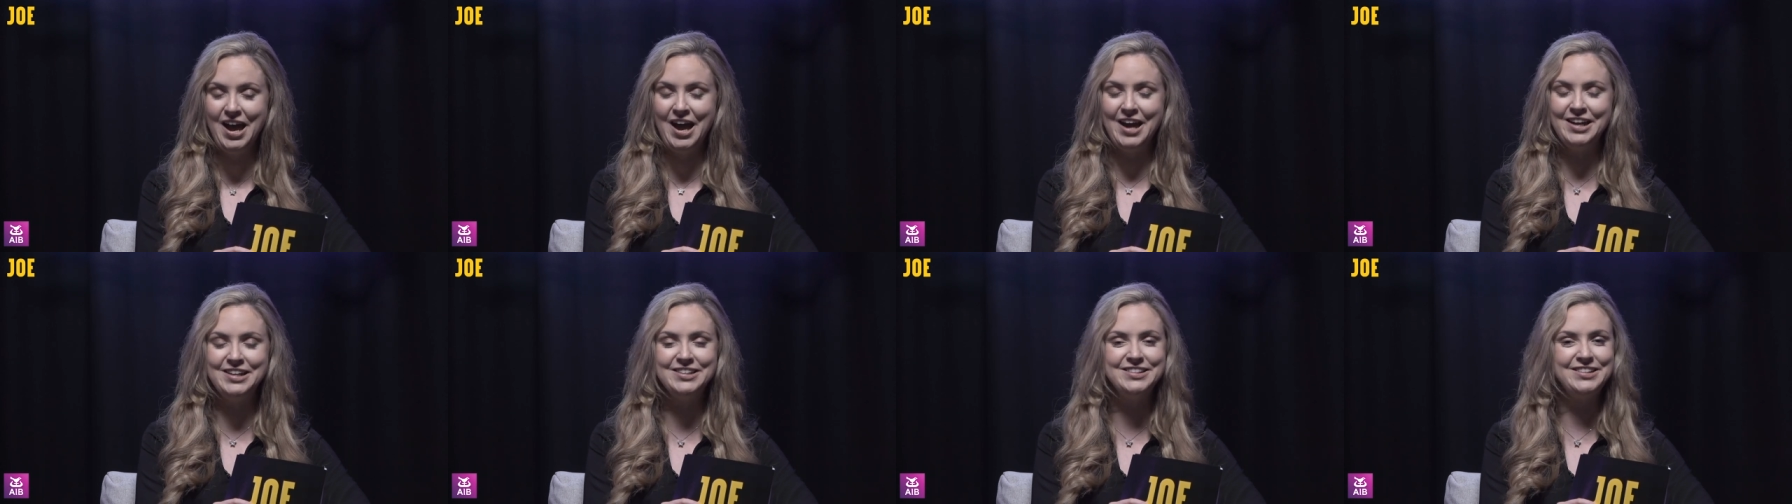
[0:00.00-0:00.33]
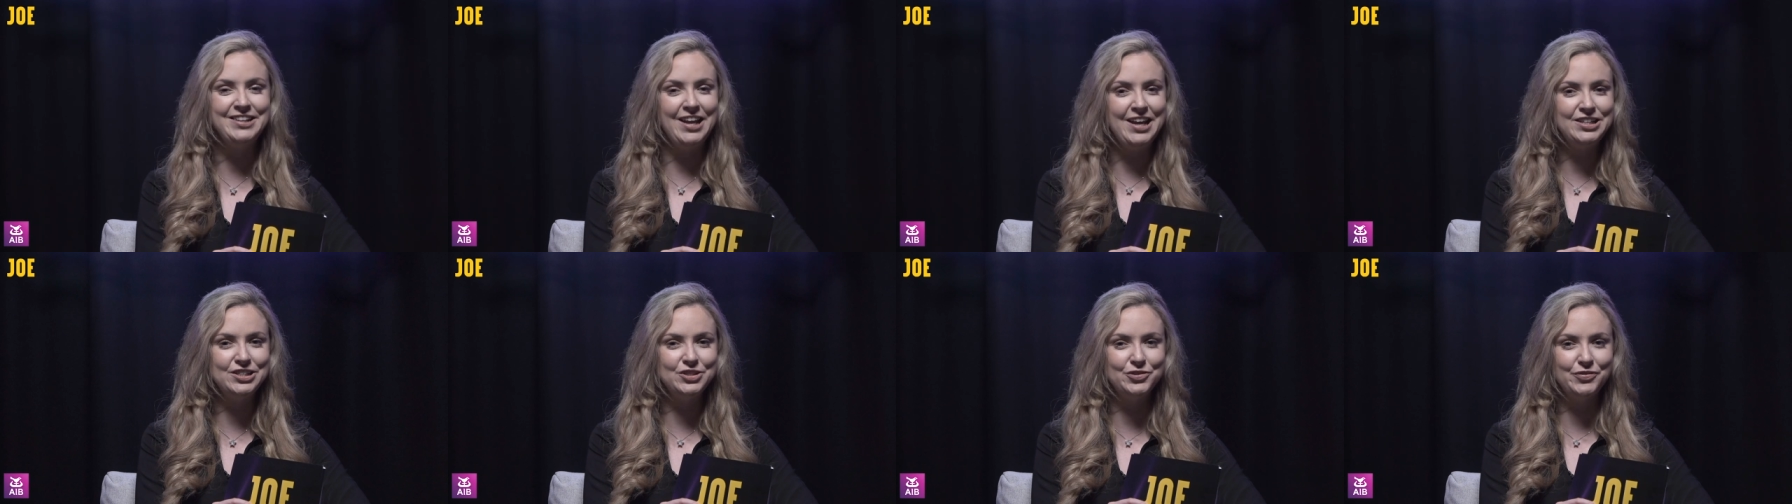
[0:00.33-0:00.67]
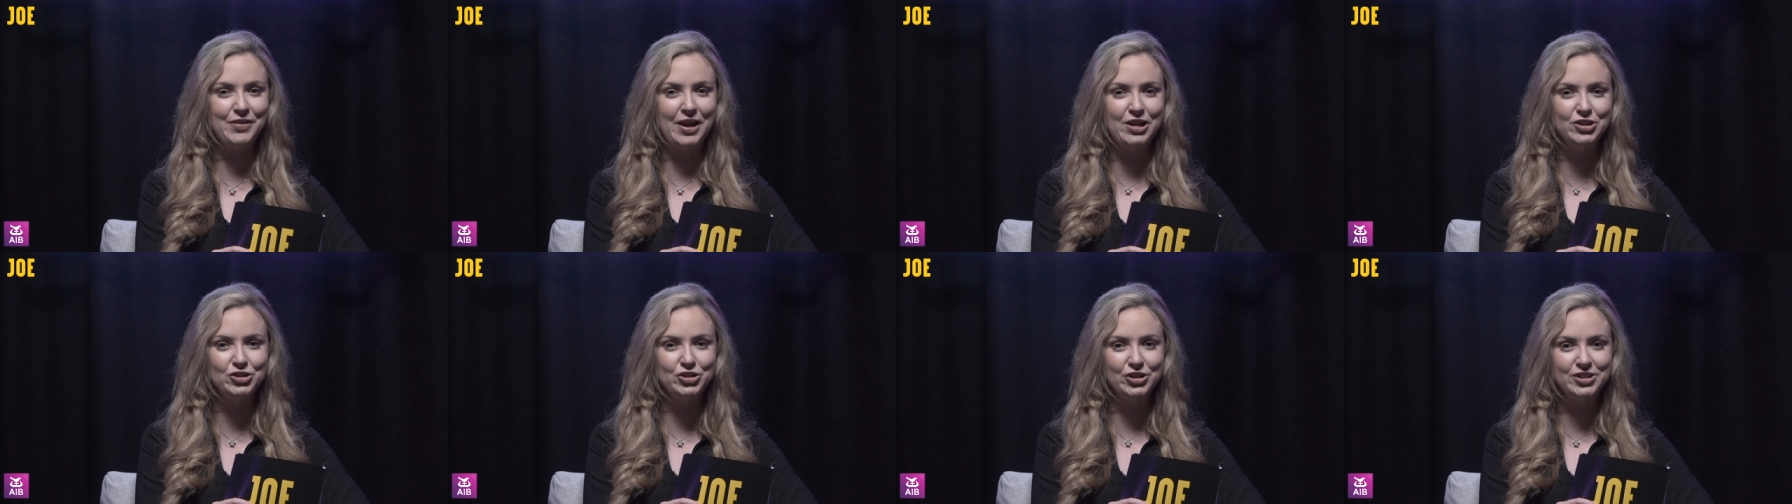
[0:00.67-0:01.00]
And his
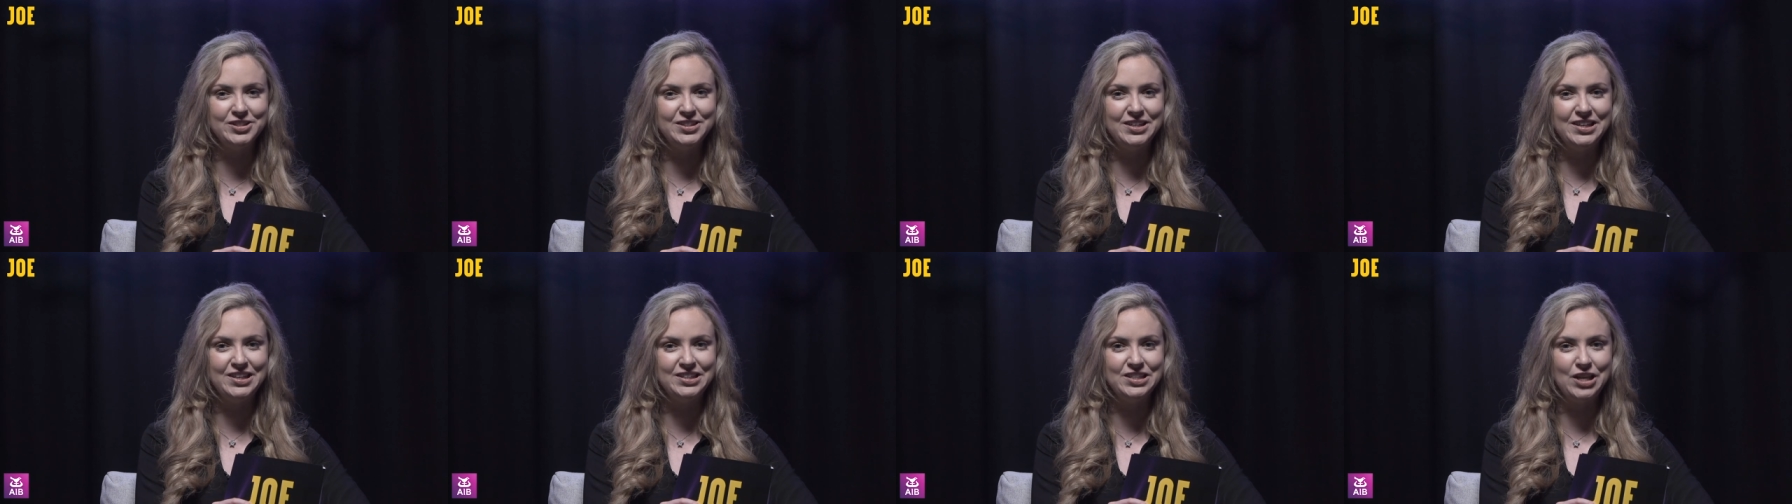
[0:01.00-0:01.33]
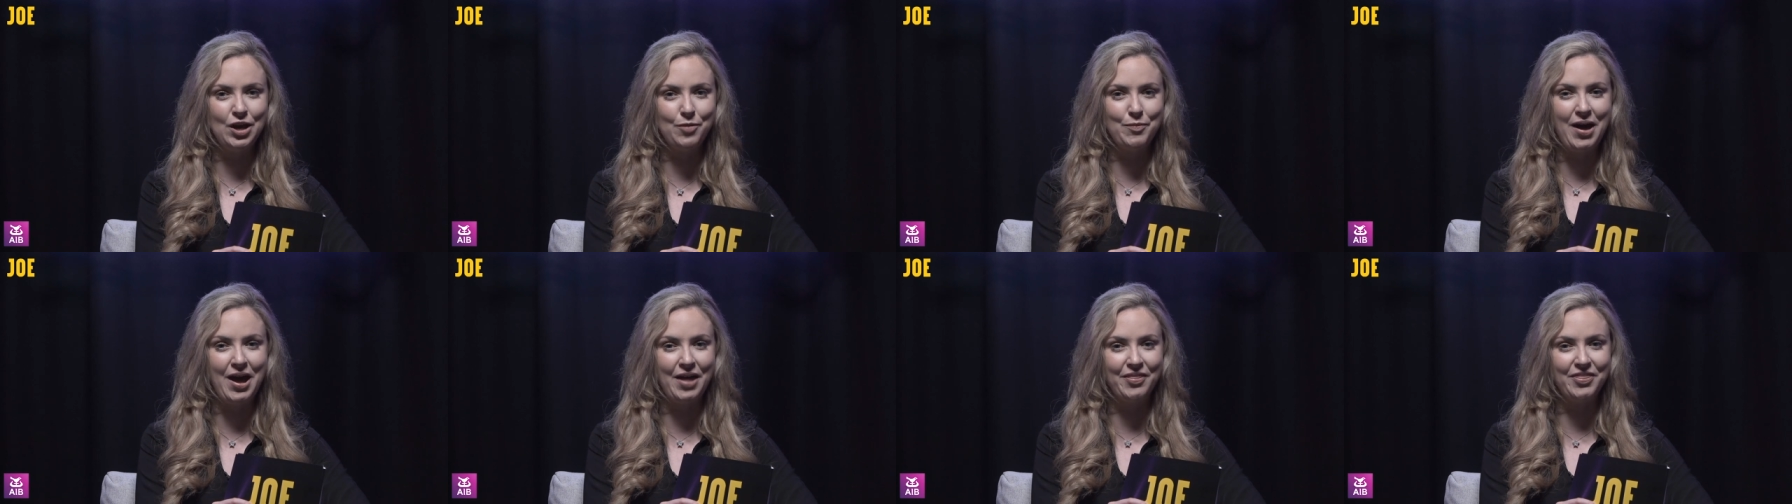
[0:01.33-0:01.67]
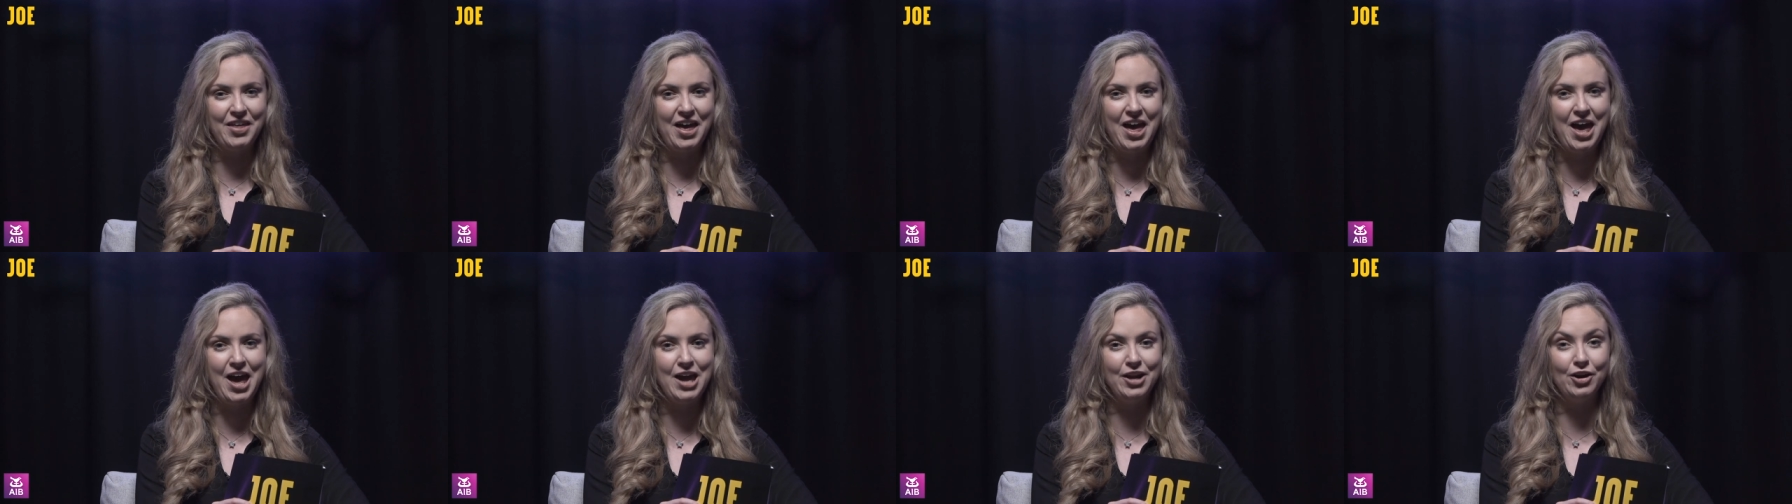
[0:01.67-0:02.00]
latest venture sees him at
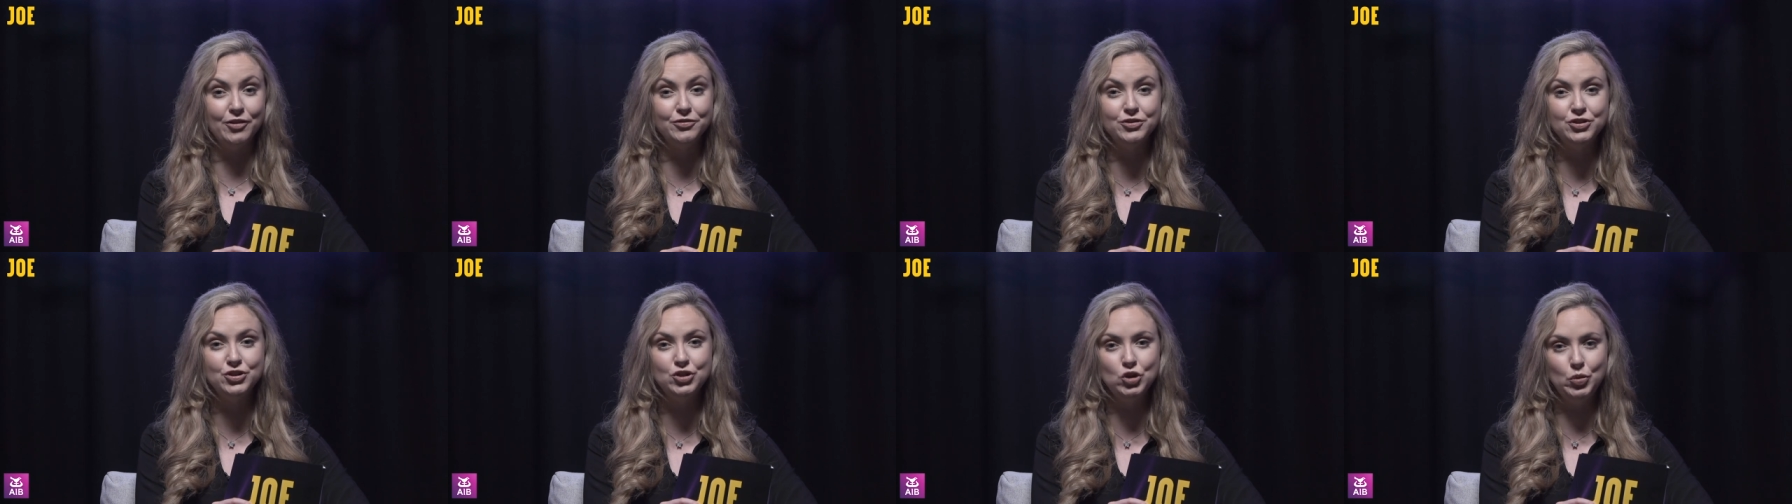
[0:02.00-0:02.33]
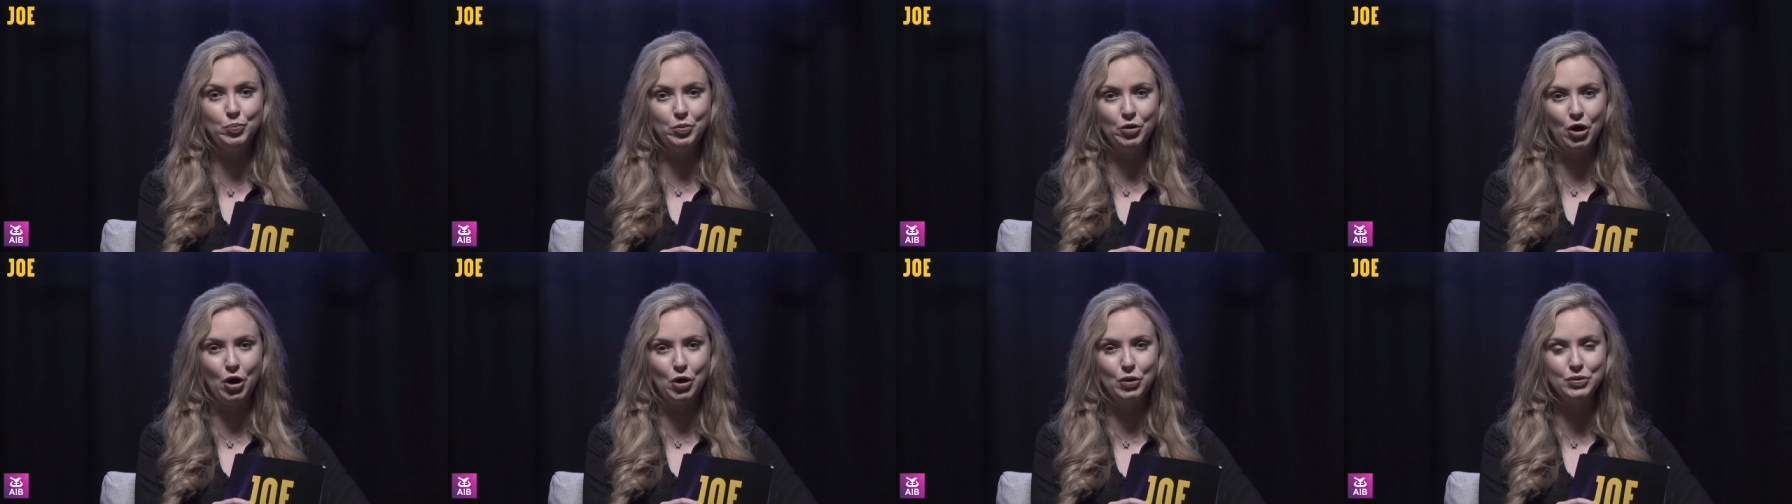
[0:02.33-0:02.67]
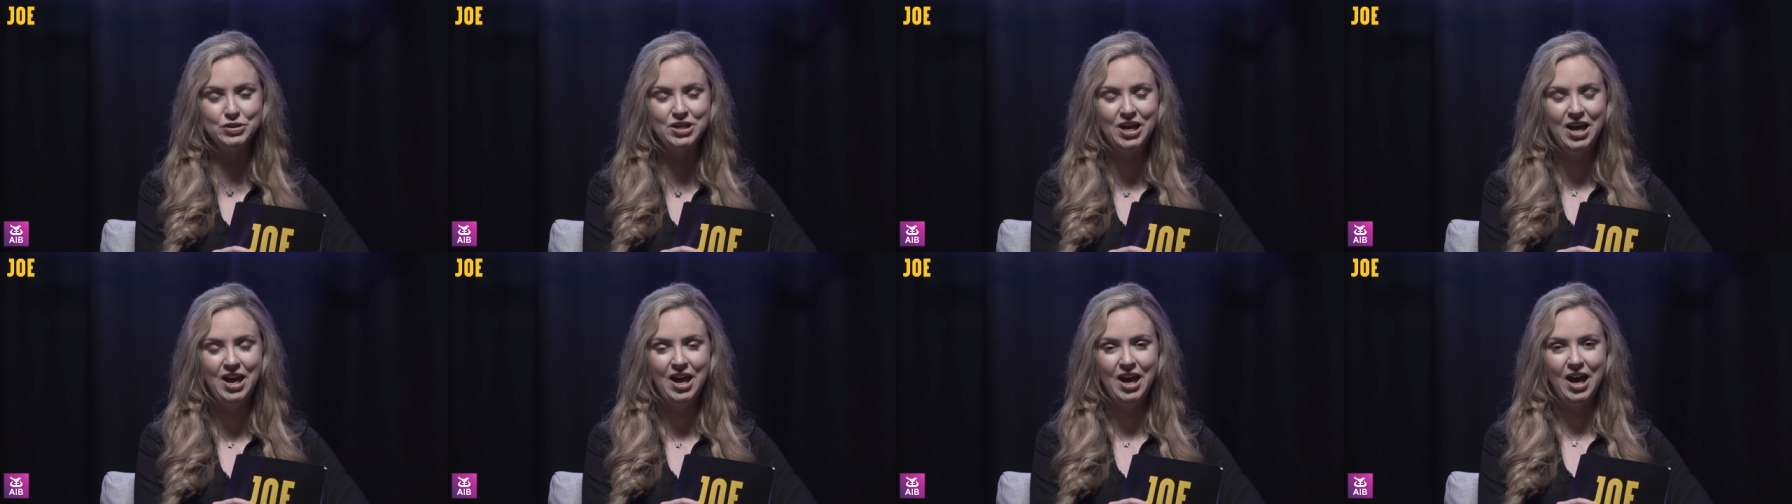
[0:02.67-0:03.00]
the head of
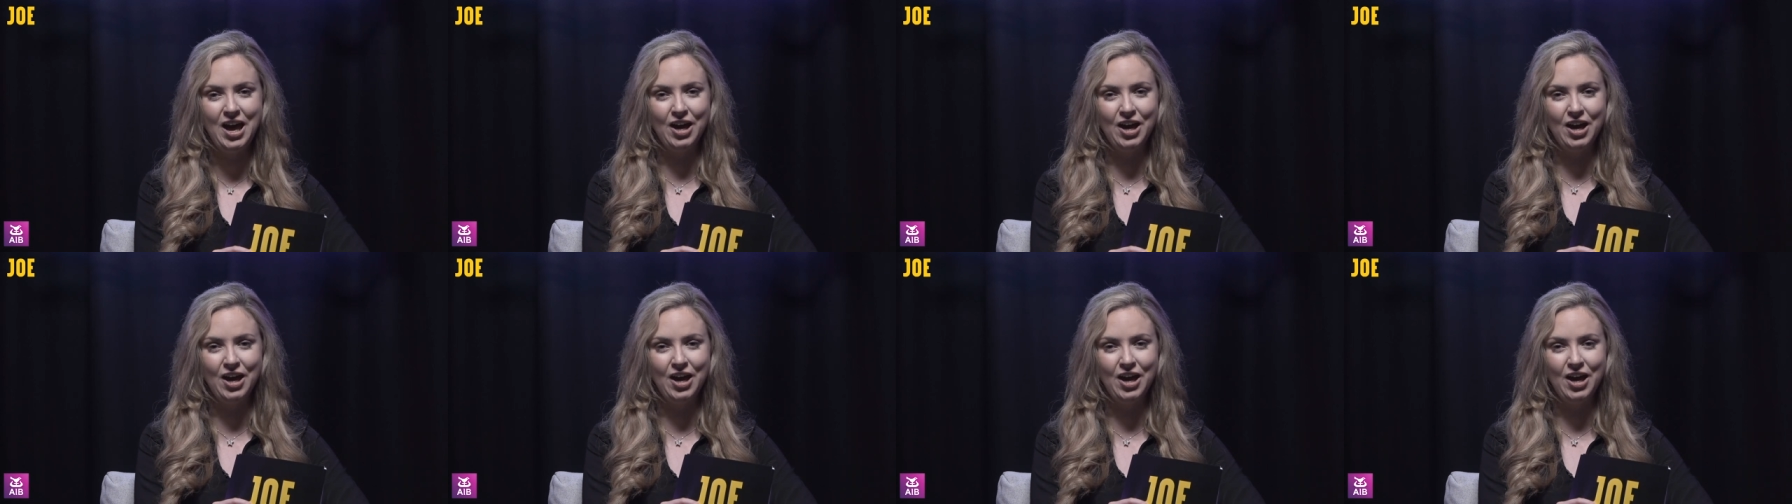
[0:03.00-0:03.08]
Supernode,